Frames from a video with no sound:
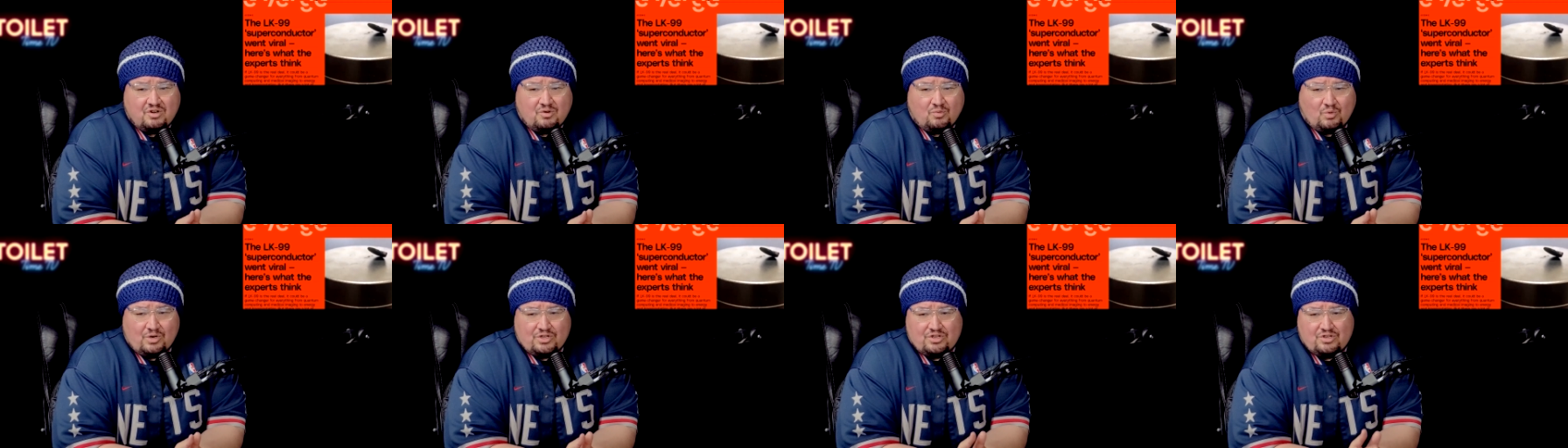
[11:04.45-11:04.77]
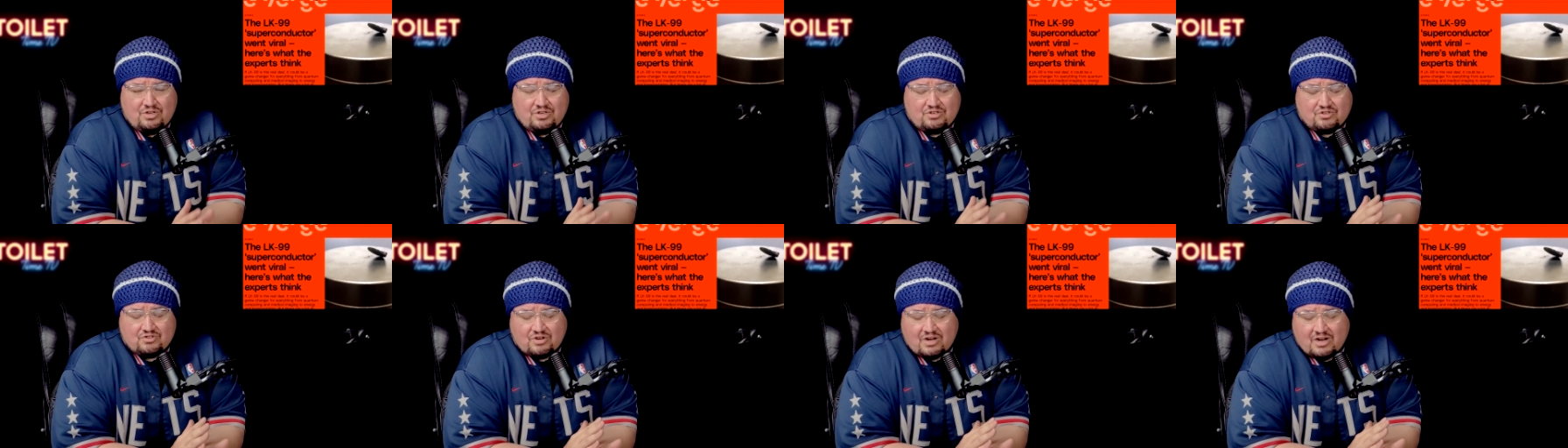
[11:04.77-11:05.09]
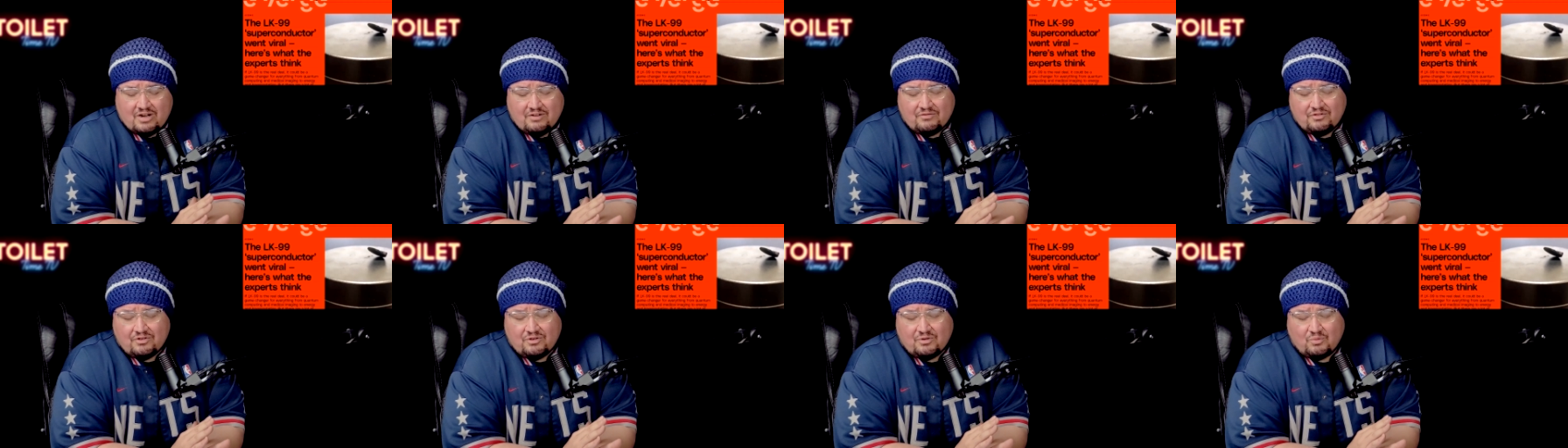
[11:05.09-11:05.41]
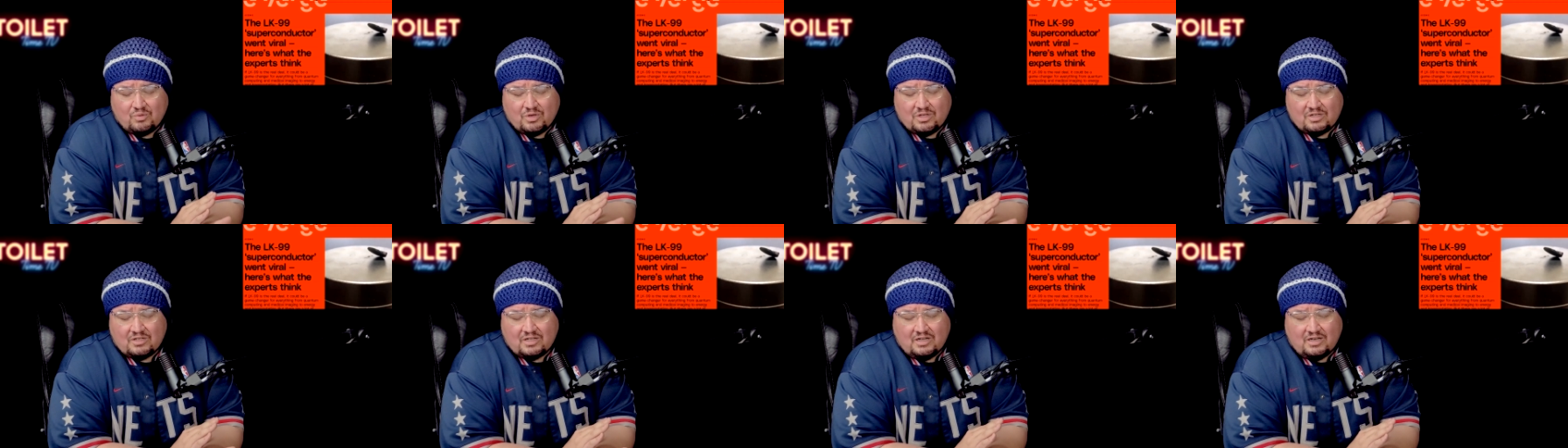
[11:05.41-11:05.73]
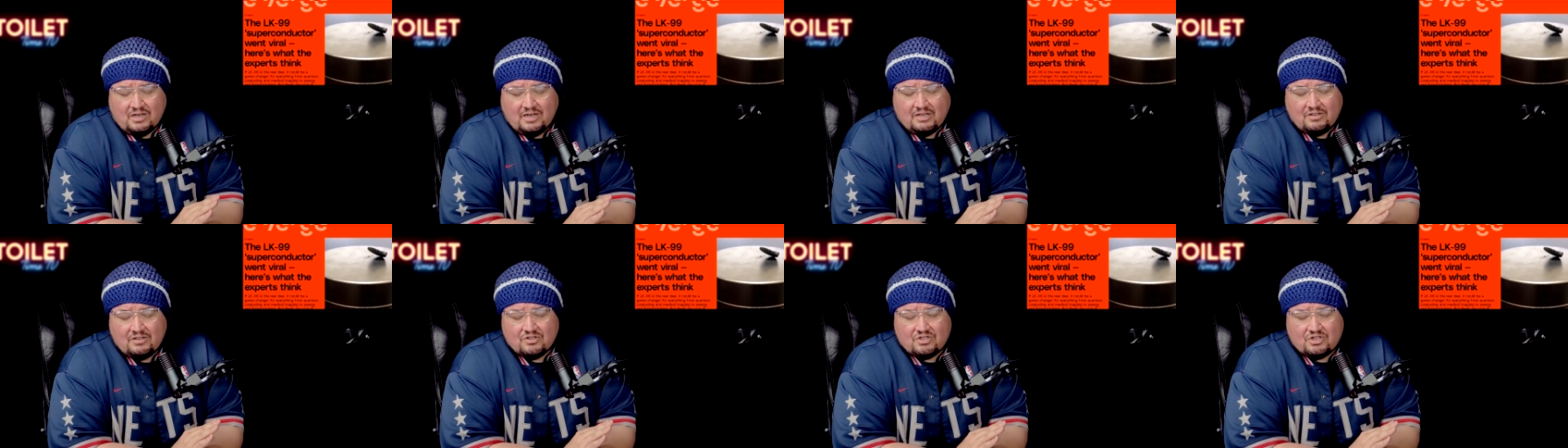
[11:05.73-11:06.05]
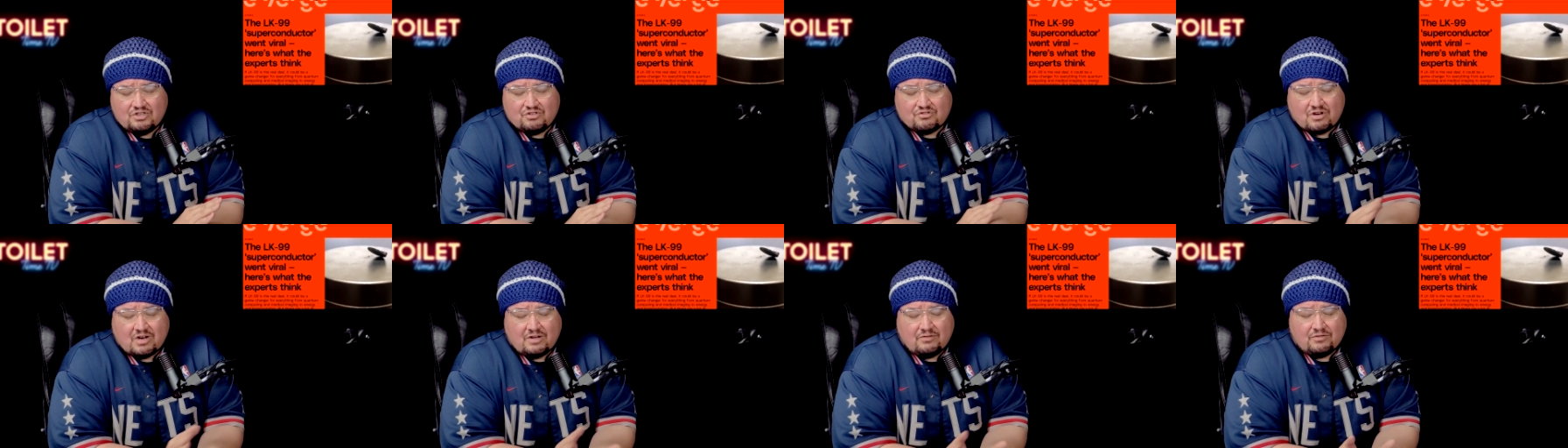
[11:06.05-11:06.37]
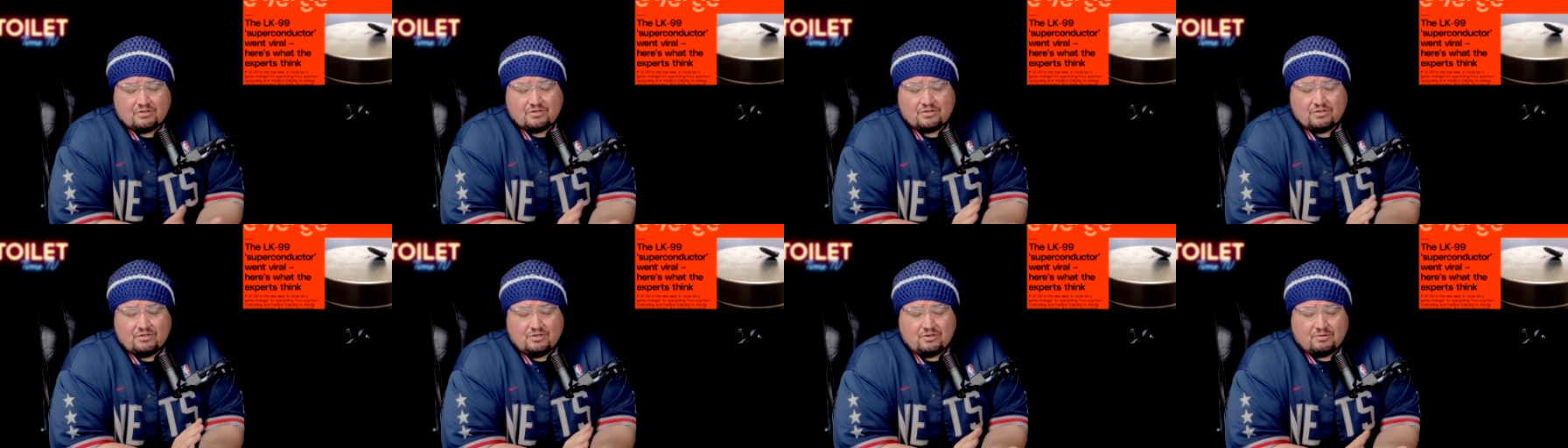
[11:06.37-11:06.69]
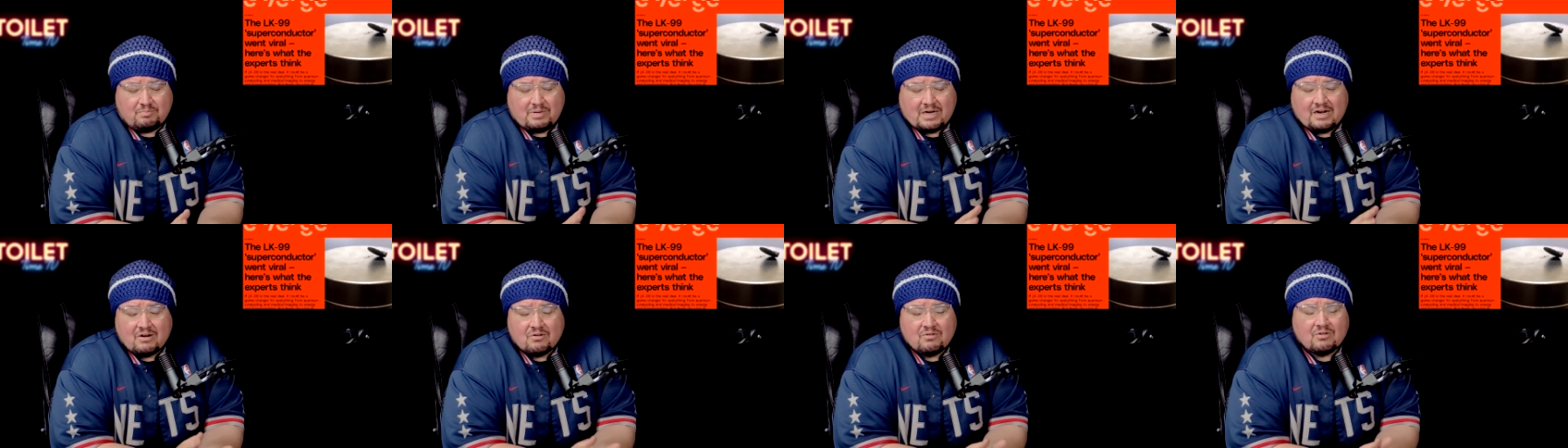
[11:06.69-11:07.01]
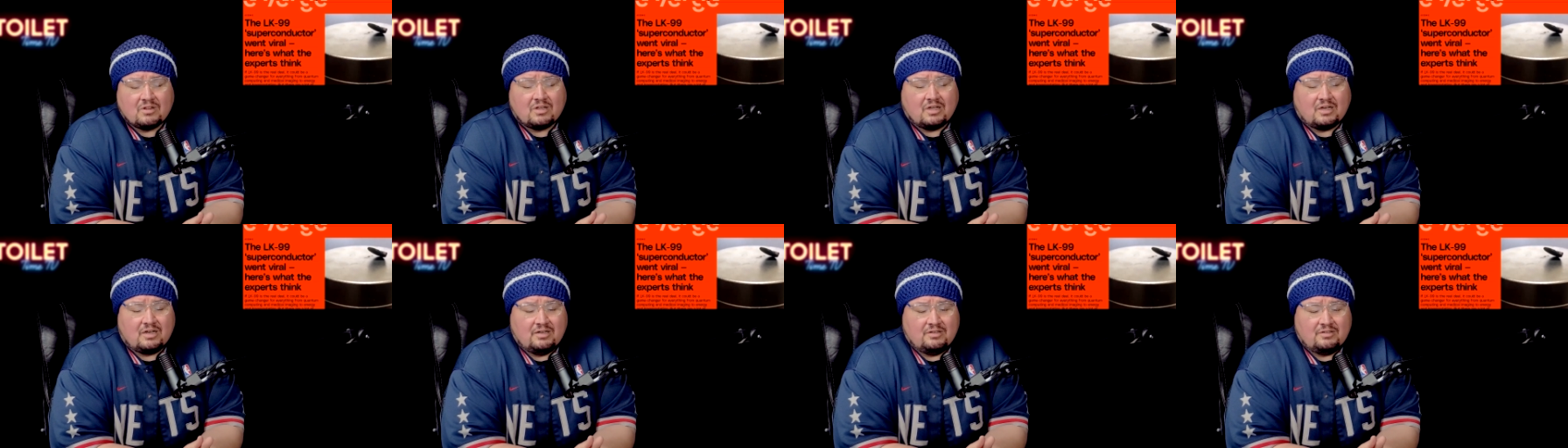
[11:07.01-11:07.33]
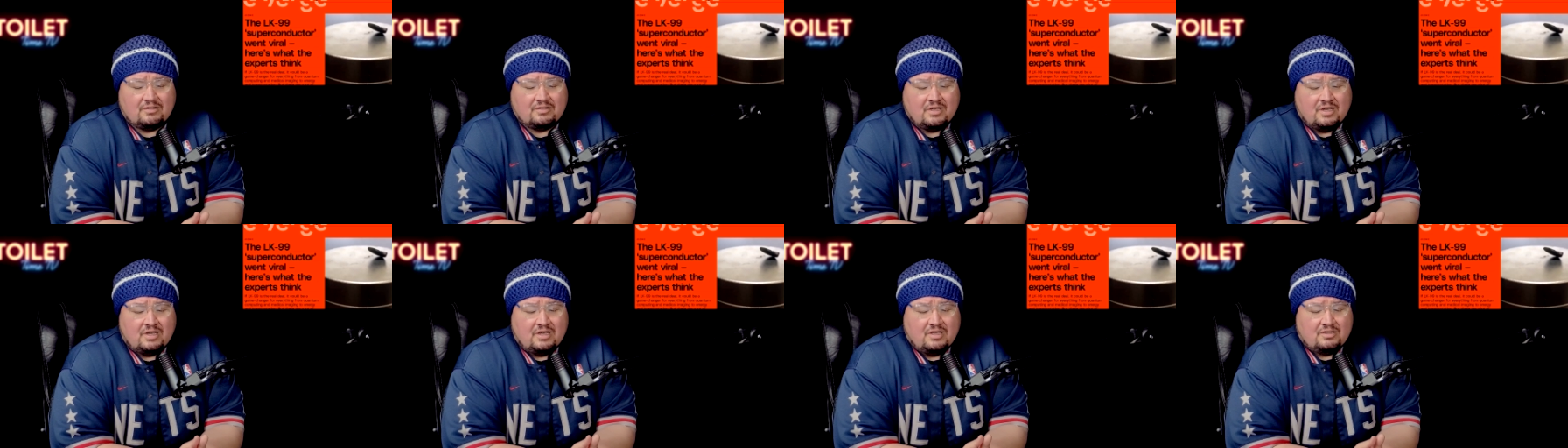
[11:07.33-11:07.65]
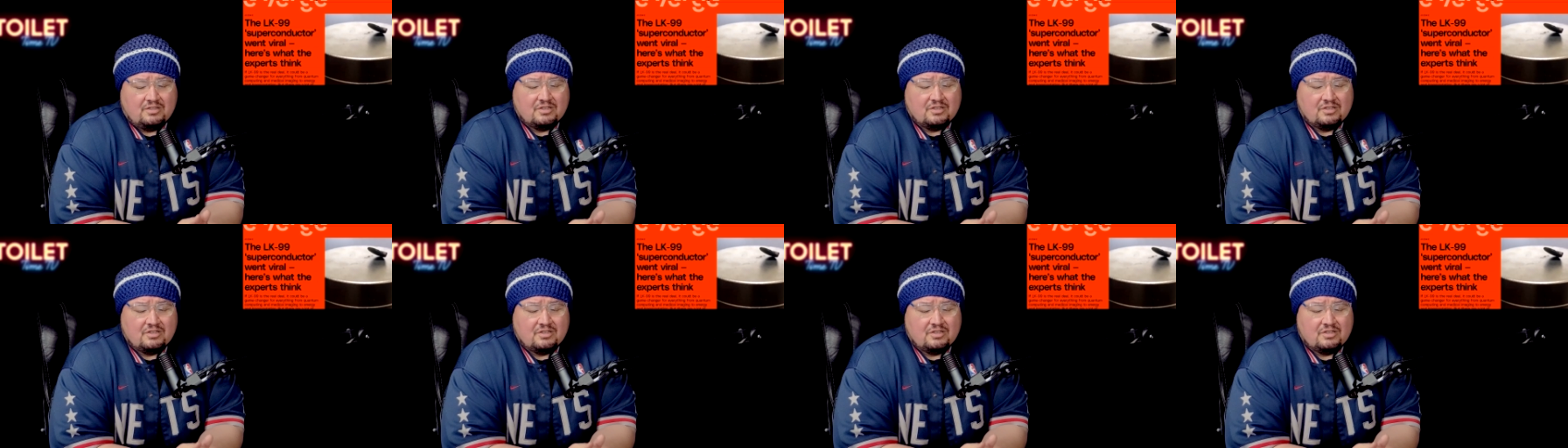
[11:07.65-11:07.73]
When you travel when energy travels through your power lines,